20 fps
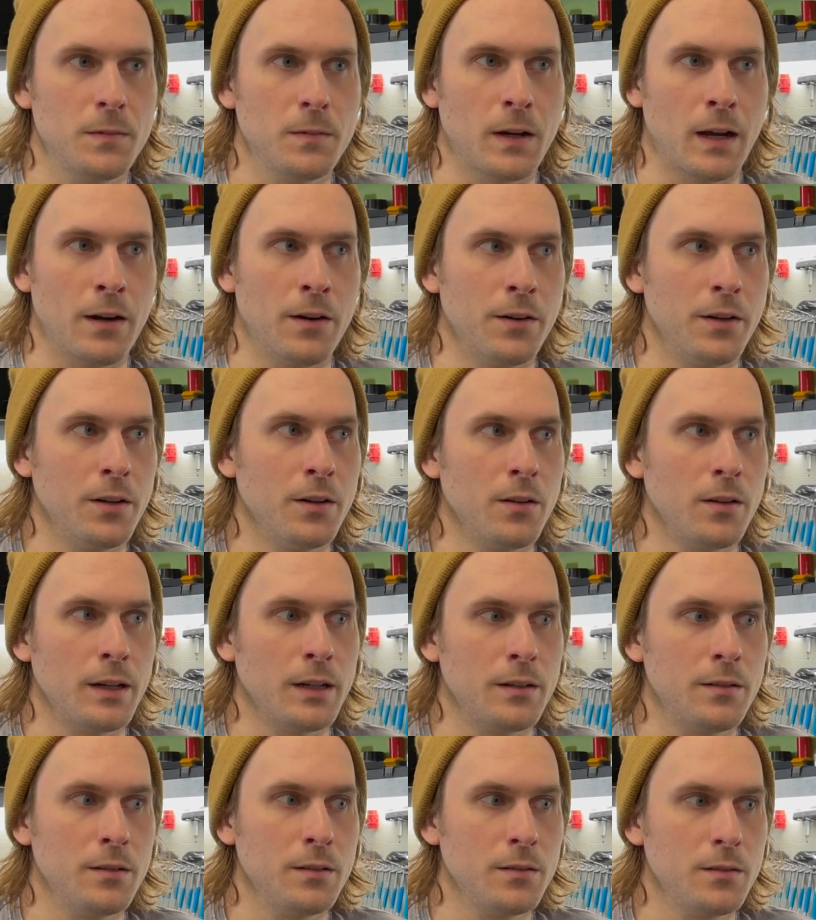
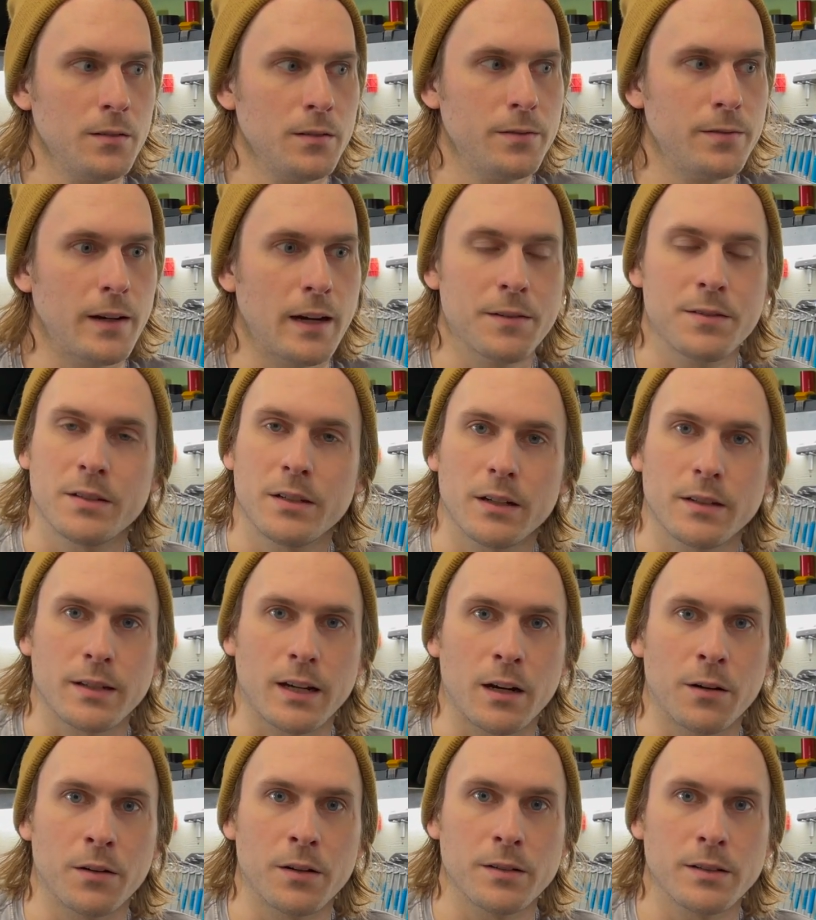5-6
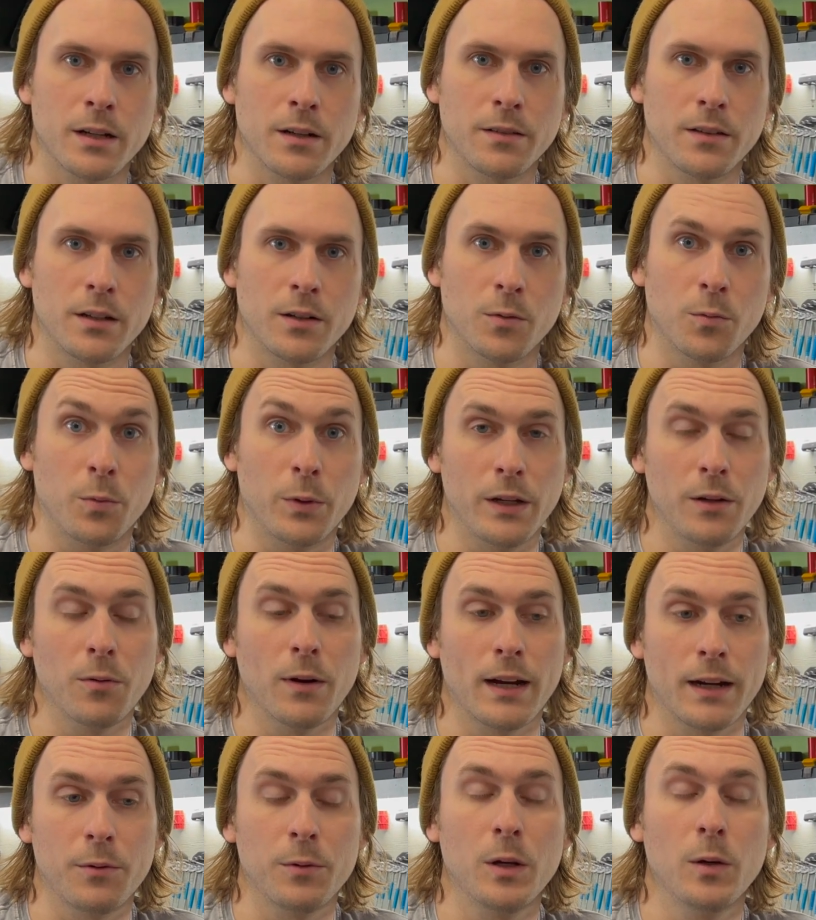hours out there we
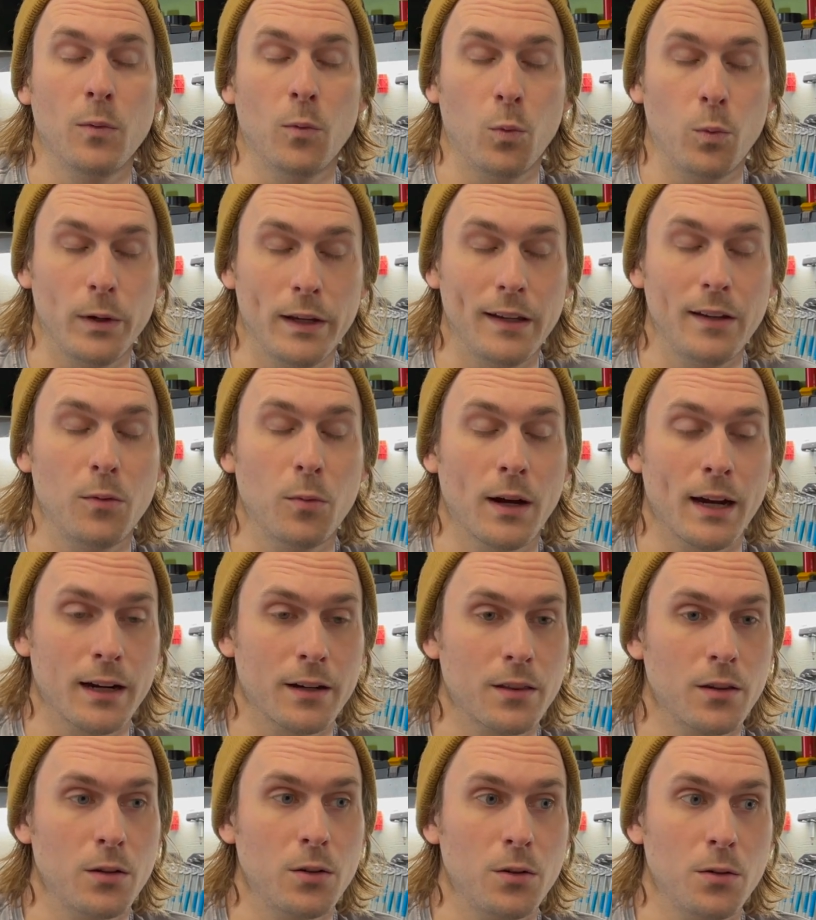weed
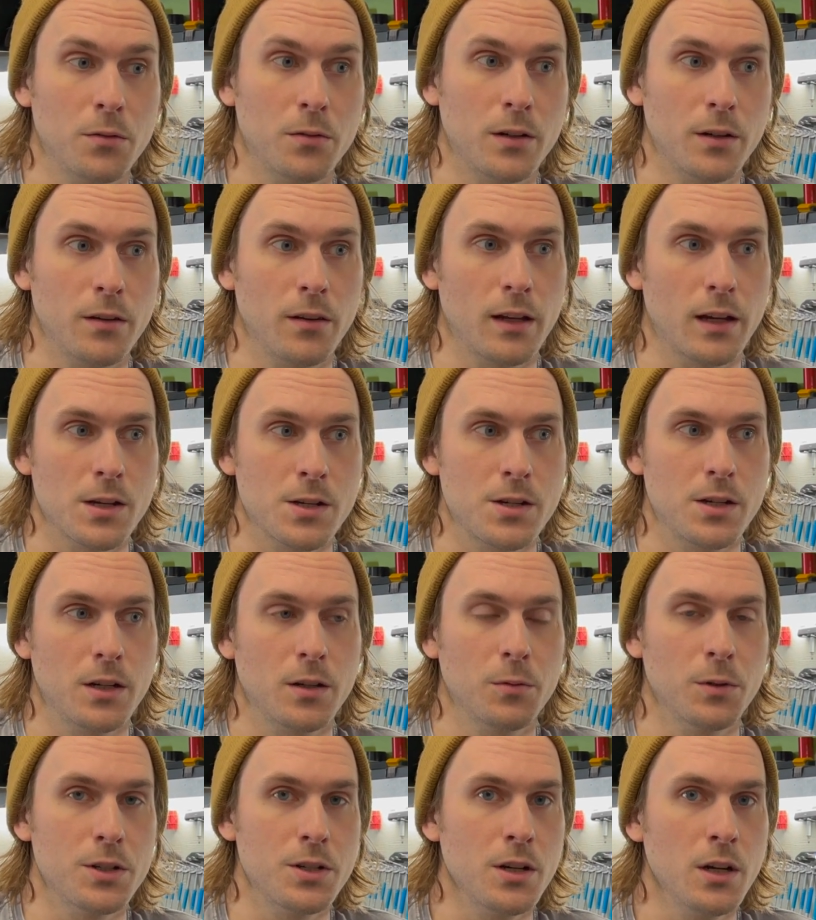whacked the whole road last year,
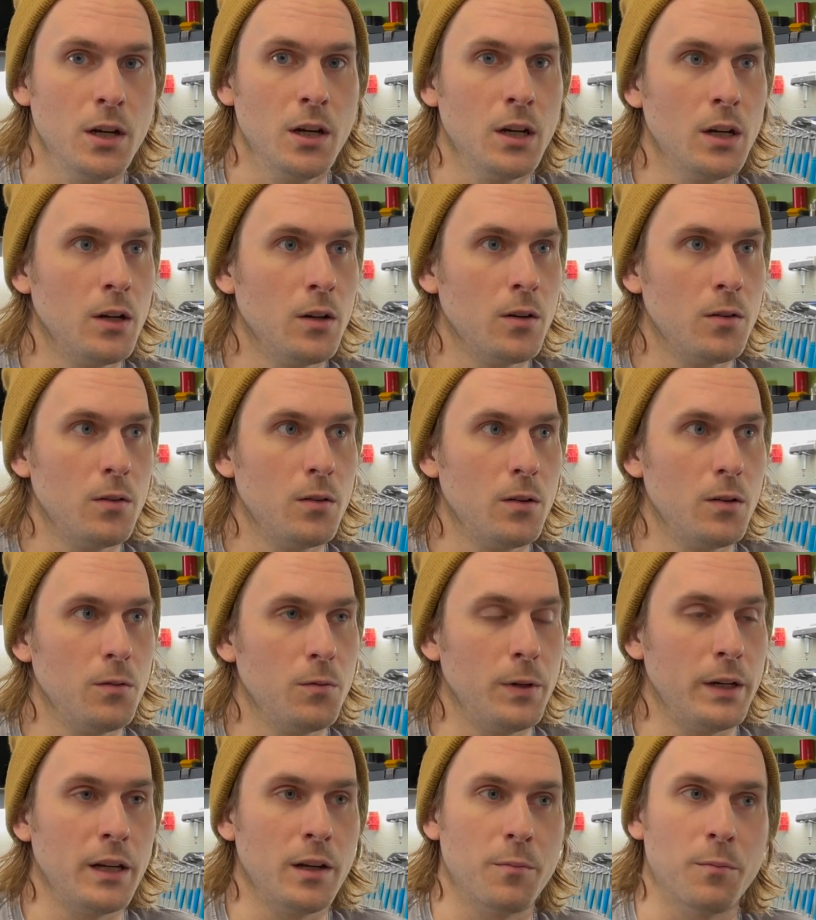which
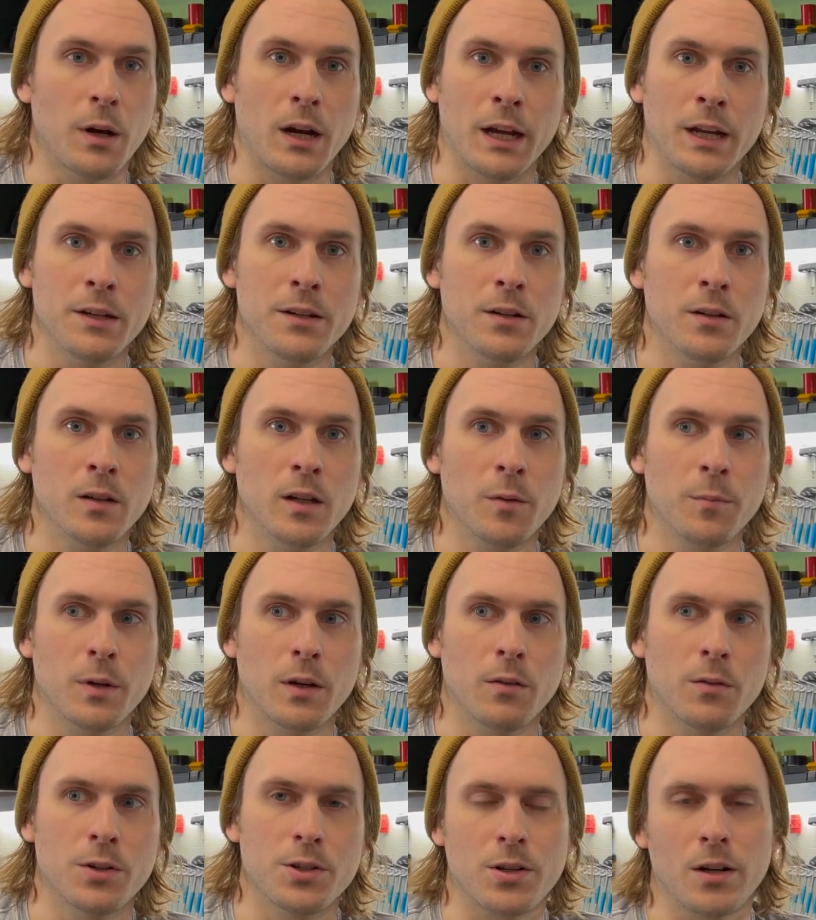we didn't mind doing,
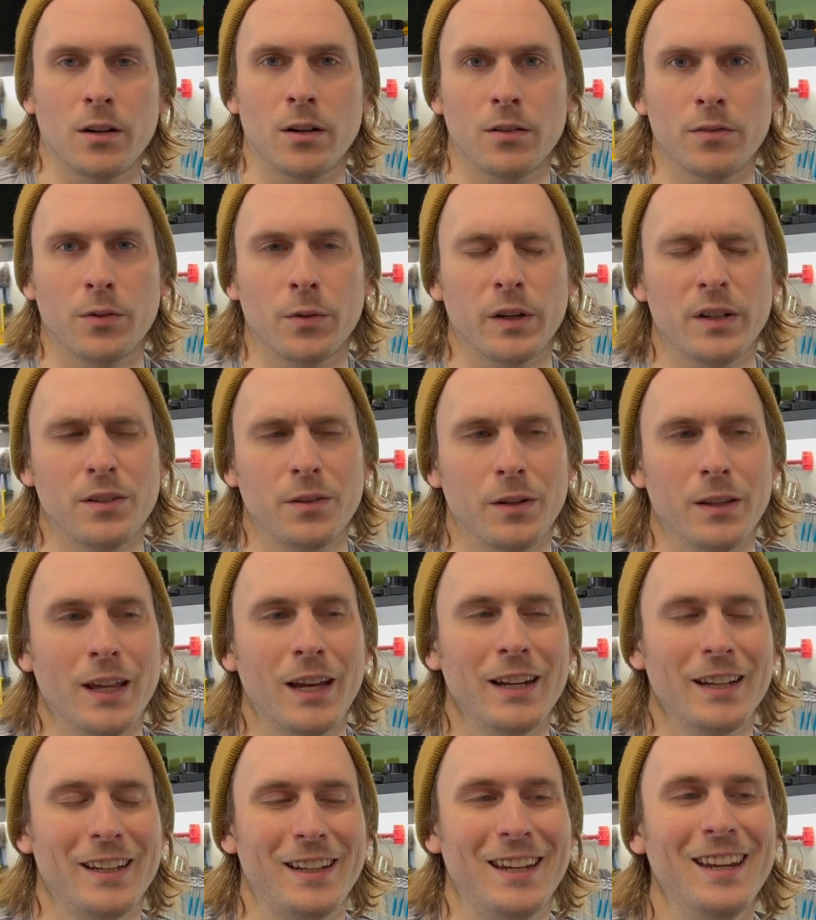but we're trying to avoid doing
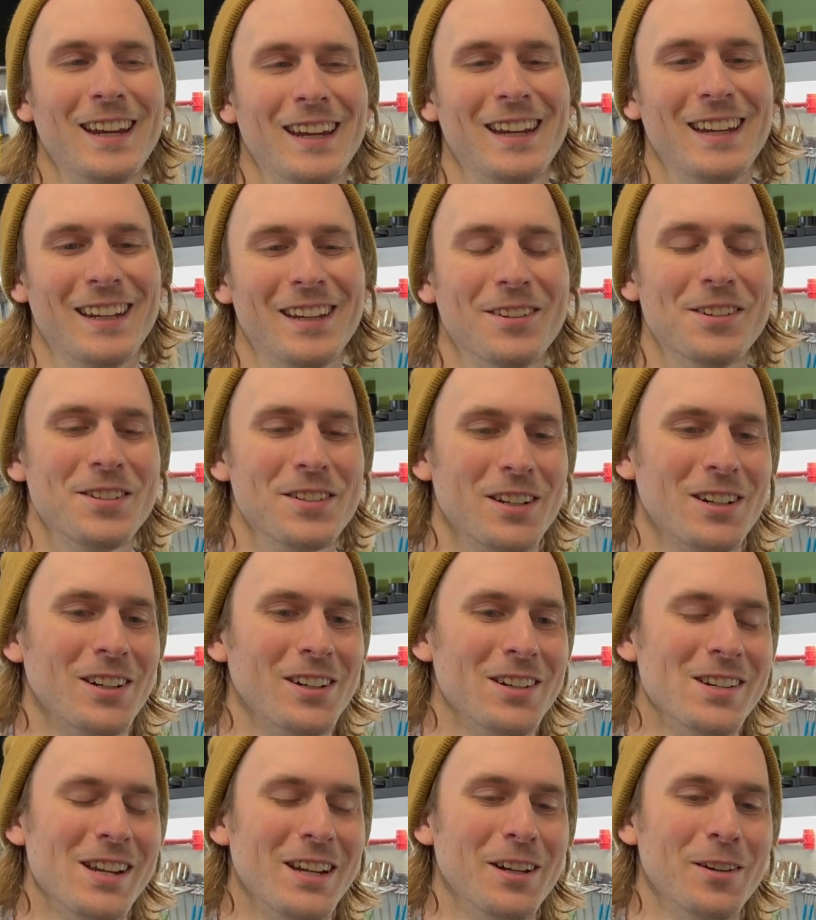that again. It was a
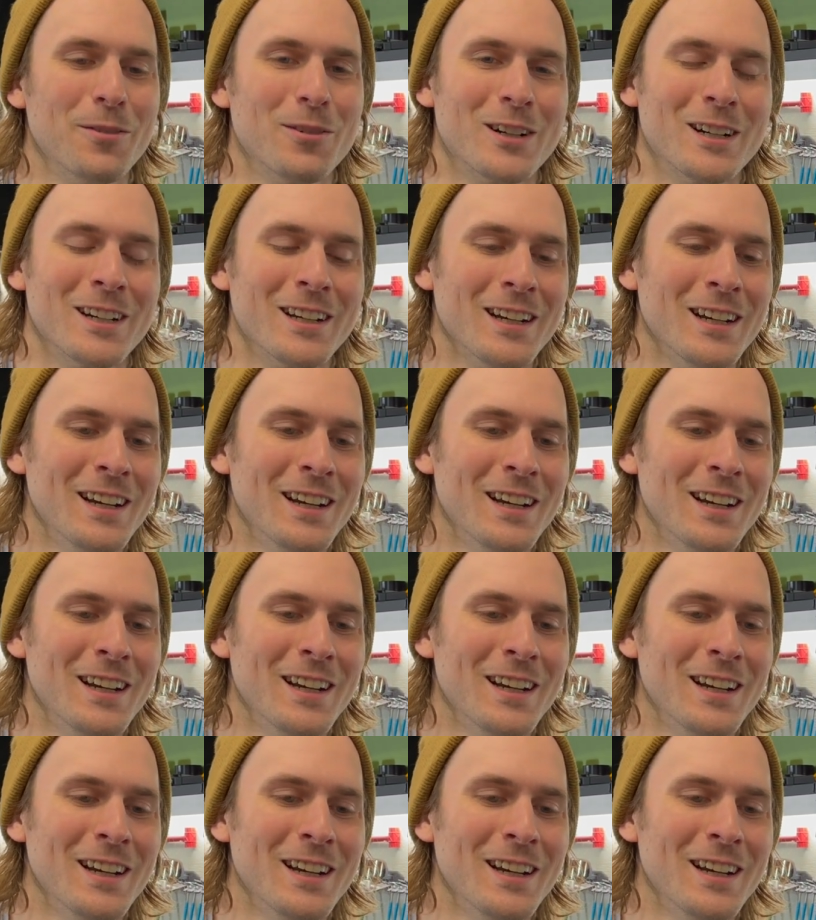hard day of work,